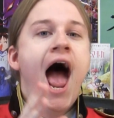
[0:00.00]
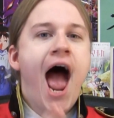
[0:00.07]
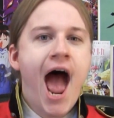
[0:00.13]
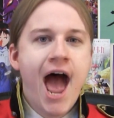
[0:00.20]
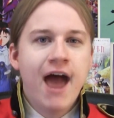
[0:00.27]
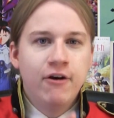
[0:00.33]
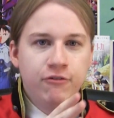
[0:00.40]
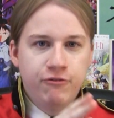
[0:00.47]

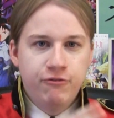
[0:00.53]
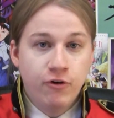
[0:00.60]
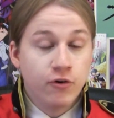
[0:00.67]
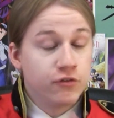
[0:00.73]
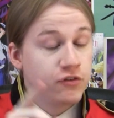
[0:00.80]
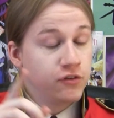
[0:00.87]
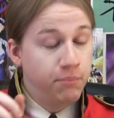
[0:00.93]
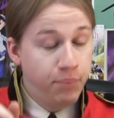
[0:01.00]
at
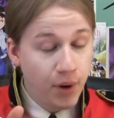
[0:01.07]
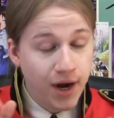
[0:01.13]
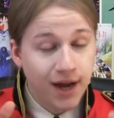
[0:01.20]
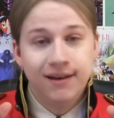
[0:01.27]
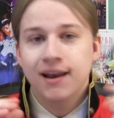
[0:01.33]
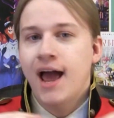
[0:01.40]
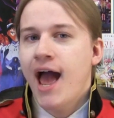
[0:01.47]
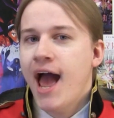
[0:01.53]
first,
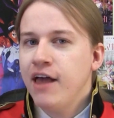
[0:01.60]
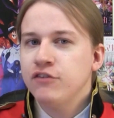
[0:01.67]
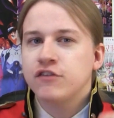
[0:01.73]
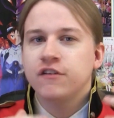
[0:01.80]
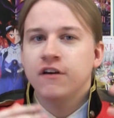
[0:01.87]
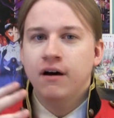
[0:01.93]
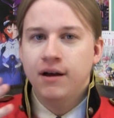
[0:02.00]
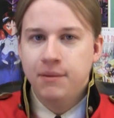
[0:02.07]
but
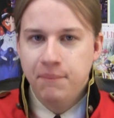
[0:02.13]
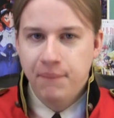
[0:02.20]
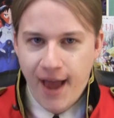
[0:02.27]
as time